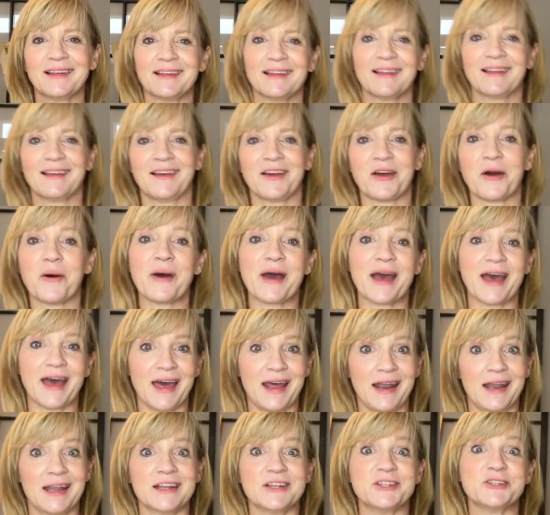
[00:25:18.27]
go
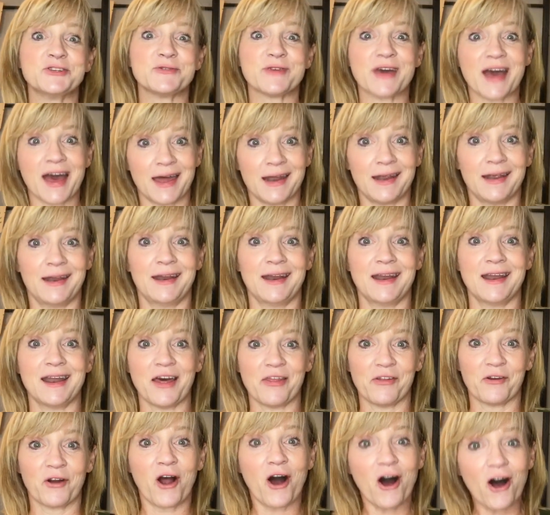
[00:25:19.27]
ahead and do that in
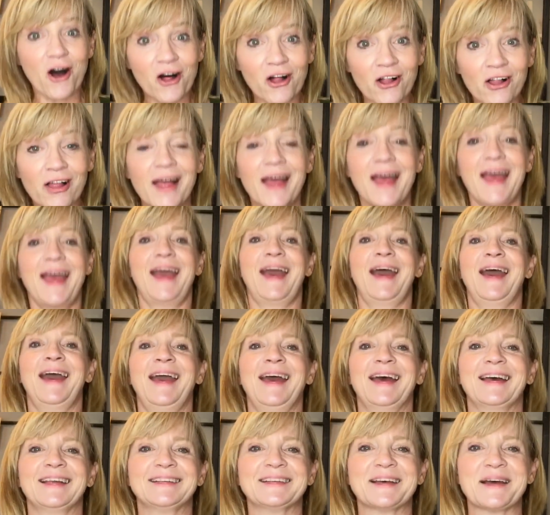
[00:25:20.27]
another haul.
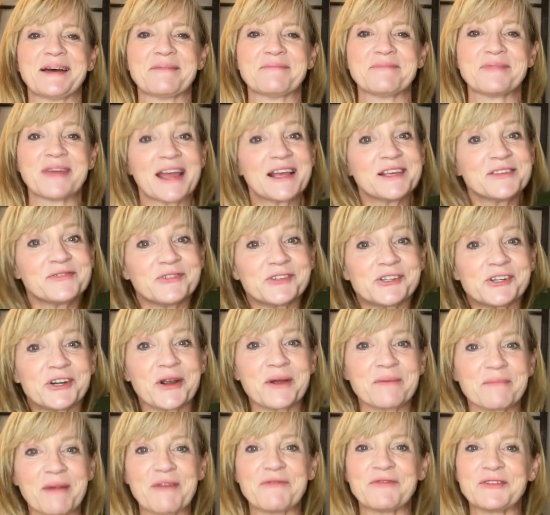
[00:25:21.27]
And thanks for
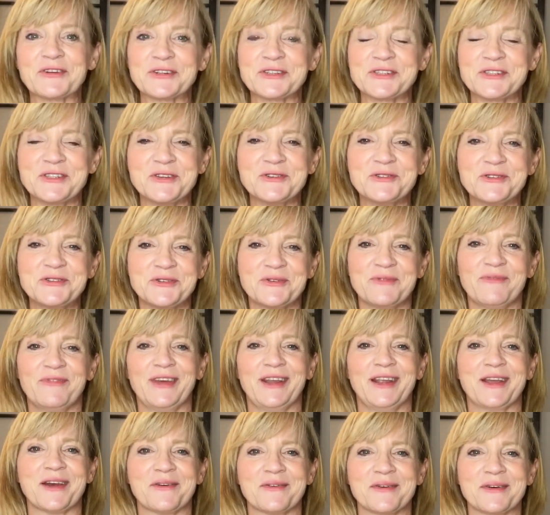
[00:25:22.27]
sharing my first YouTube
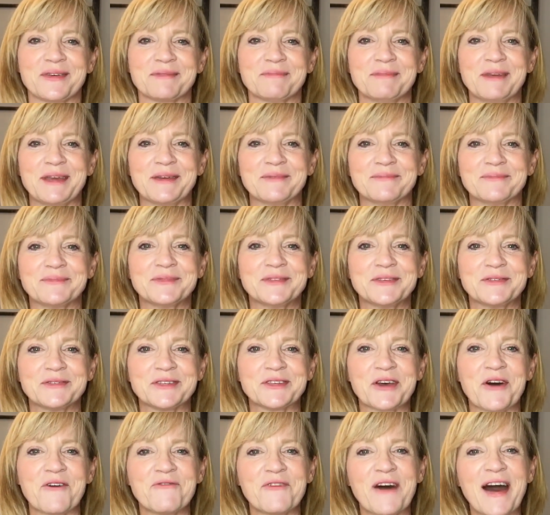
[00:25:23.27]
video with me. It was
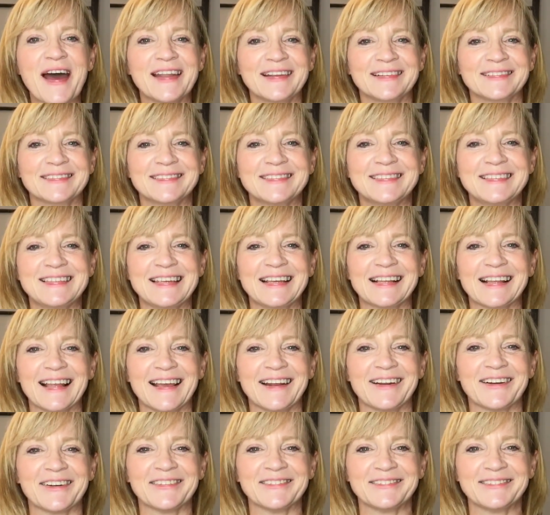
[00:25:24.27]
so fun. See you later.